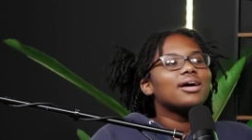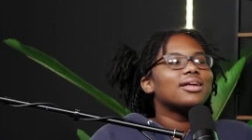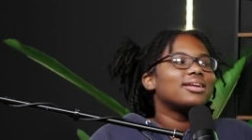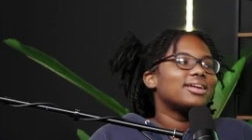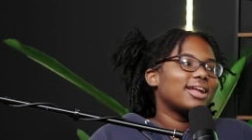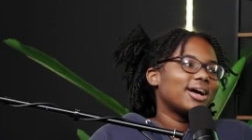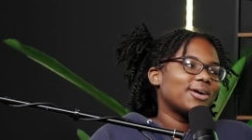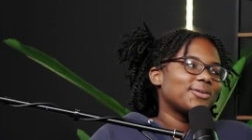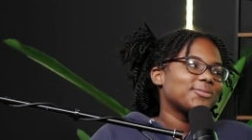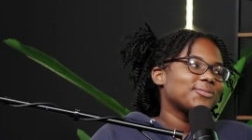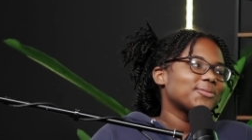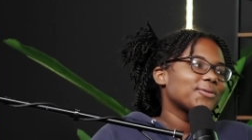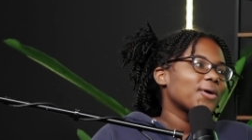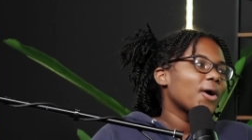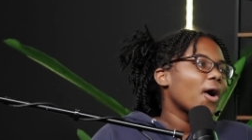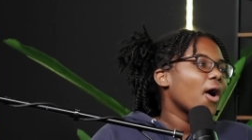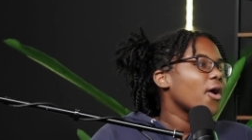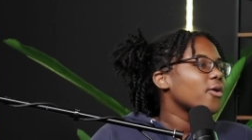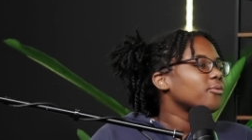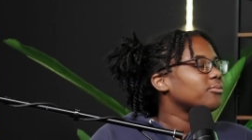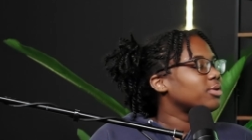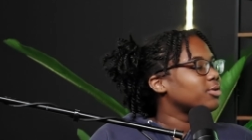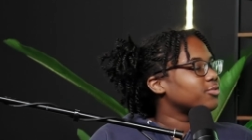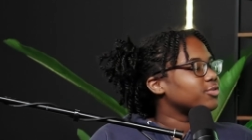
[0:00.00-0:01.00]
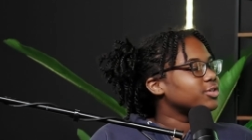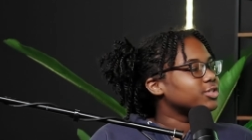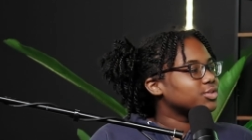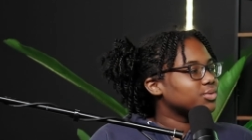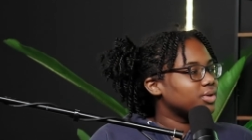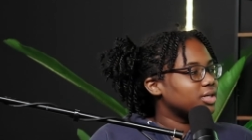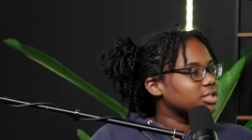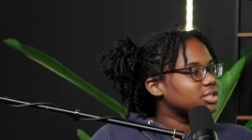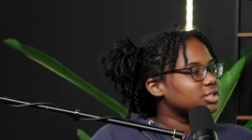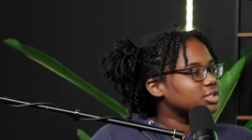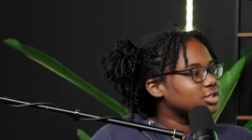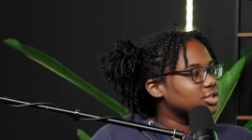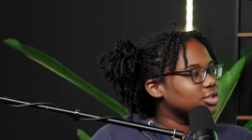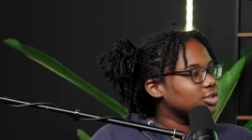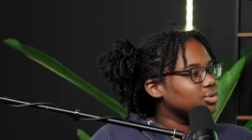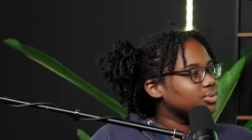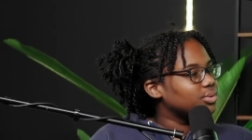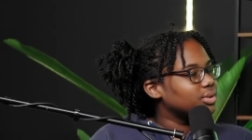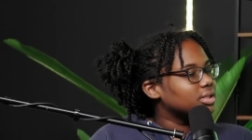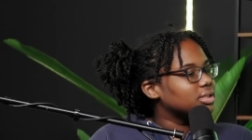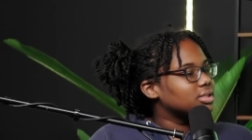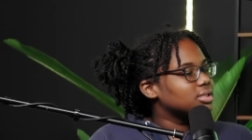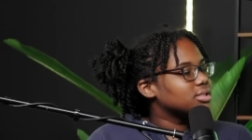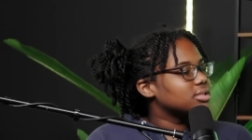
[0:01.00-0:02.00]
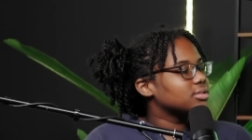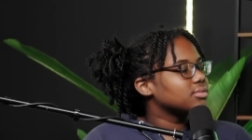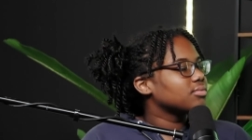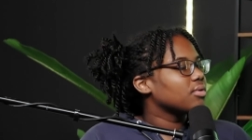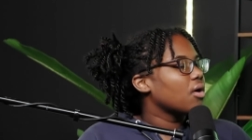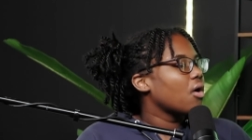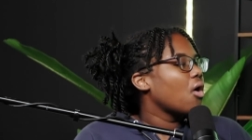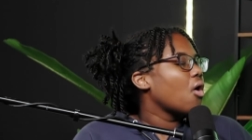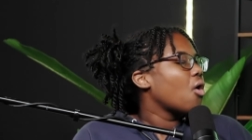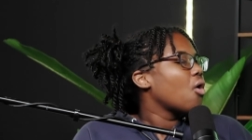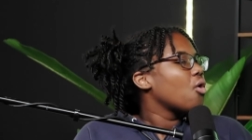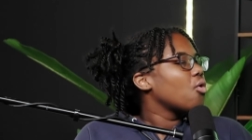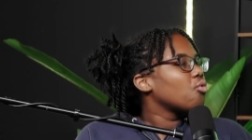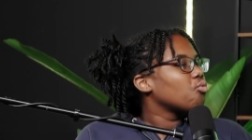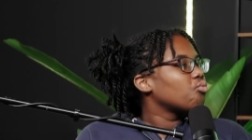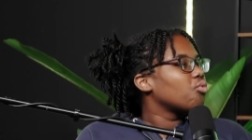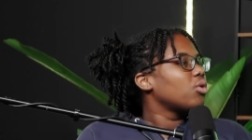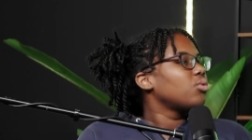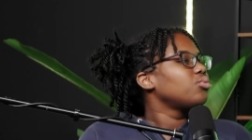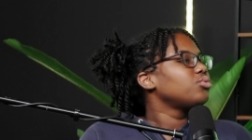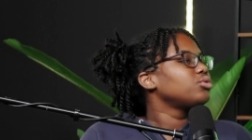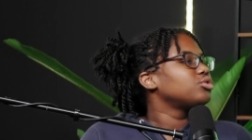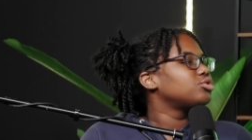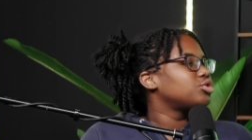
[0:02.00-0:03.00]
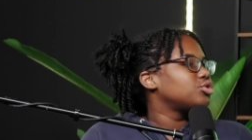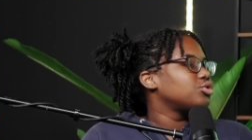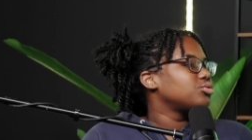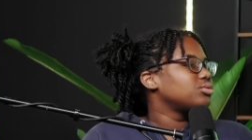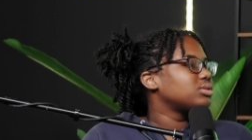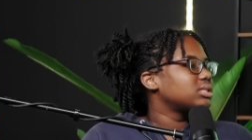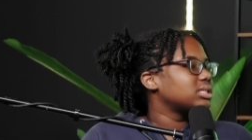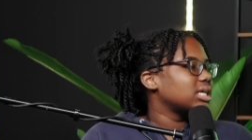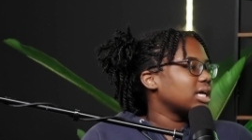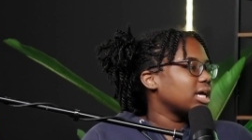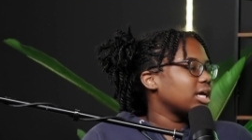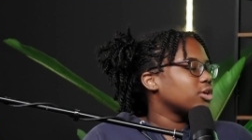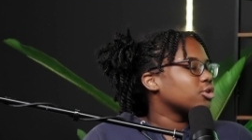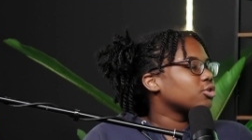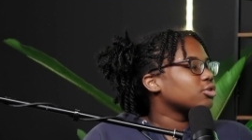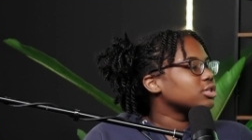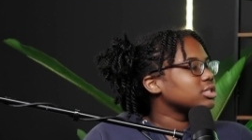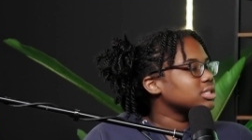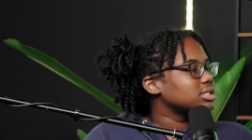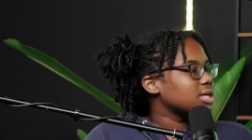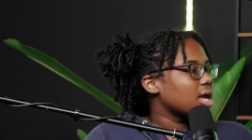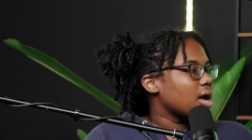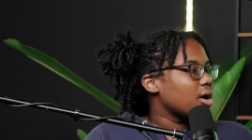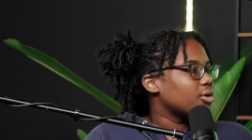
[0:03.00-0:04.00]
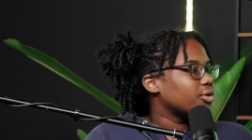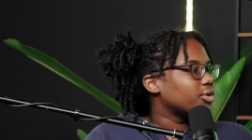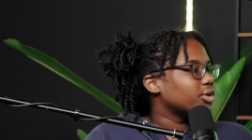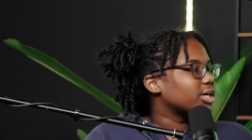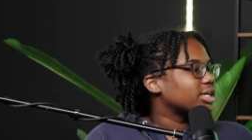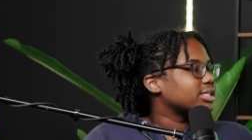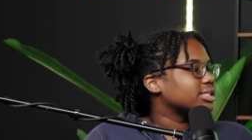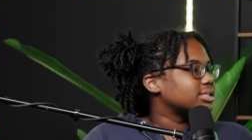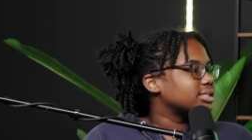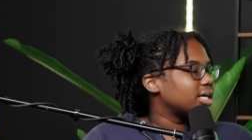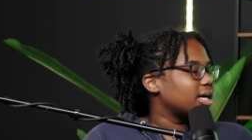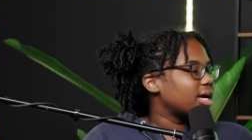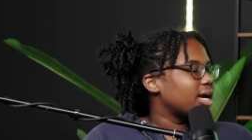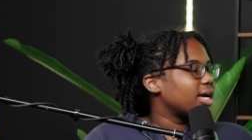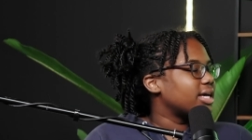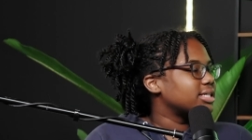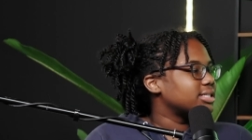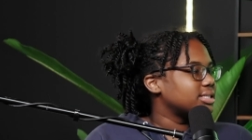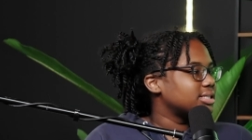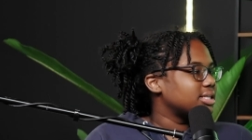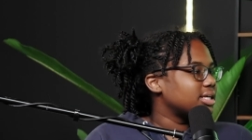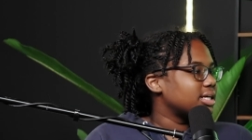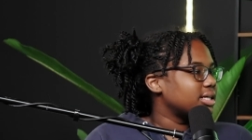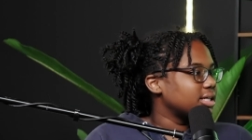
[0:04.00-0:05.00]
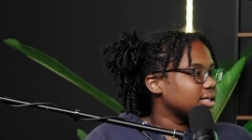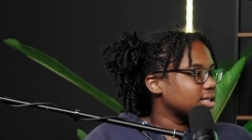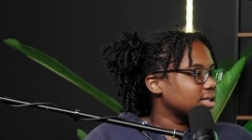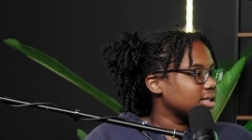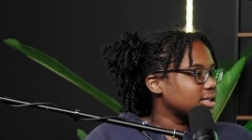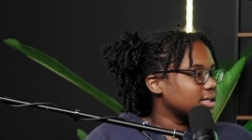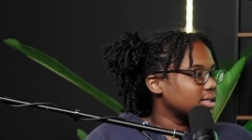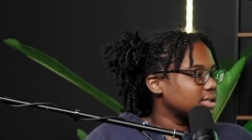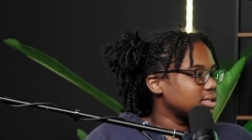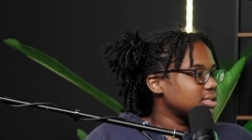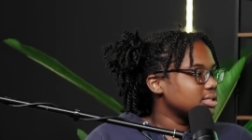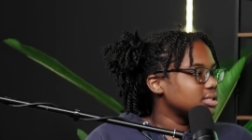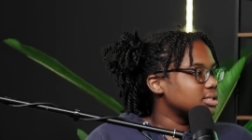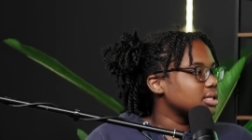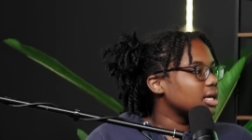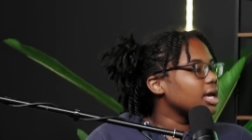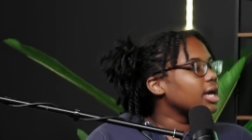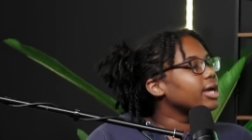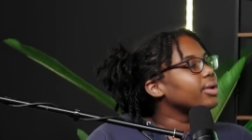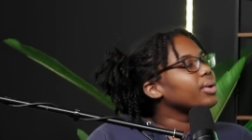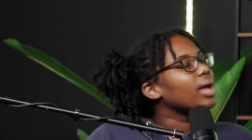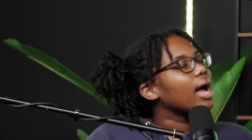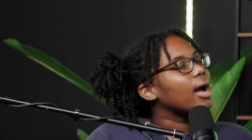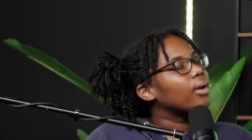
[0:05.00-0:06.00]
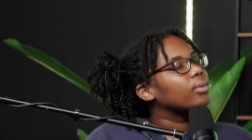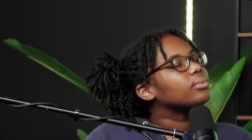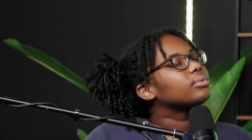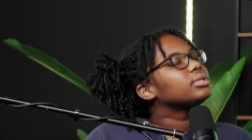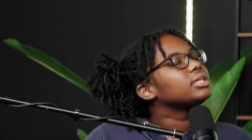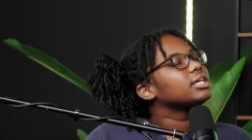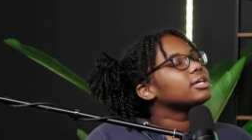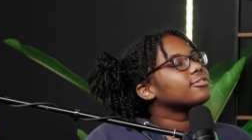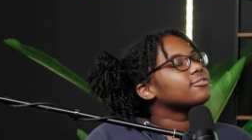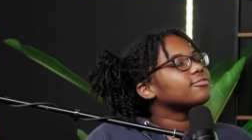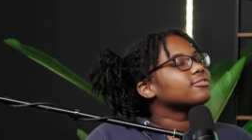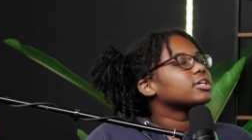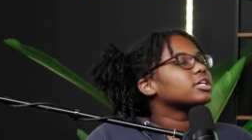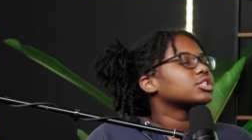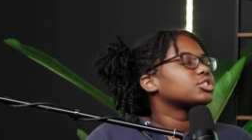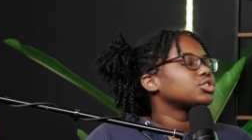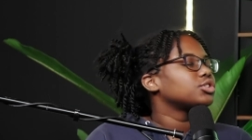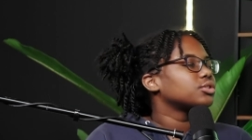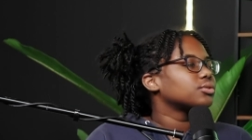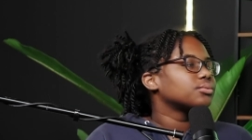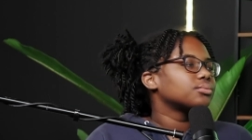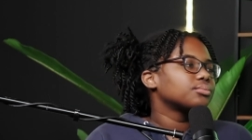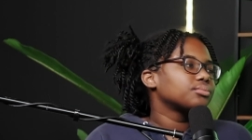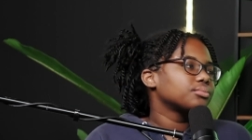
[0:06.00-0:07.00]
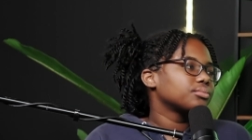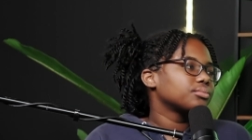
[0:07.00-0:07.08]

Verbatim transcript: Now, my first question to you is what would you say your style or aesthetic is and how would it affect you?